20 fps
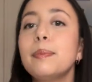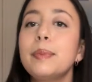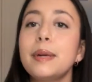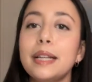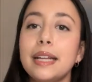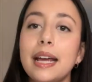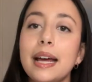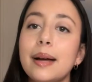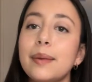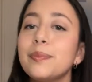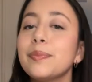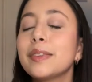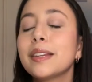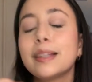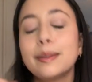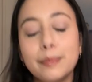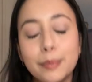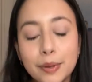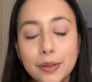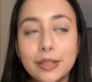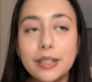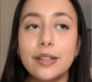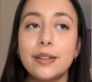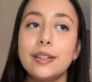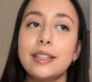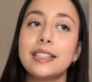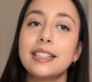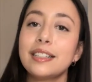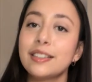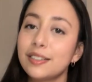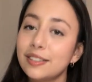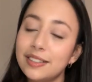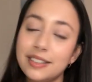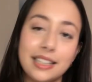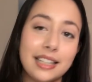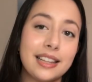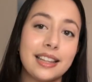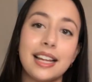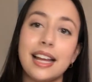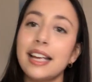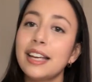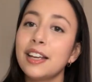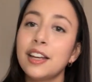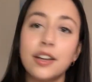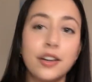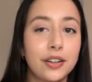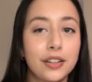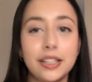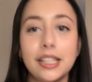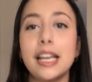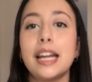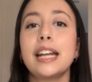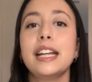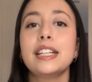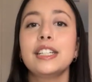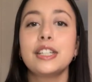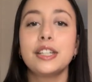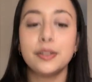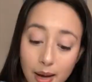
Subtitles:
But yeah, book series, didn't like, couldn't get into.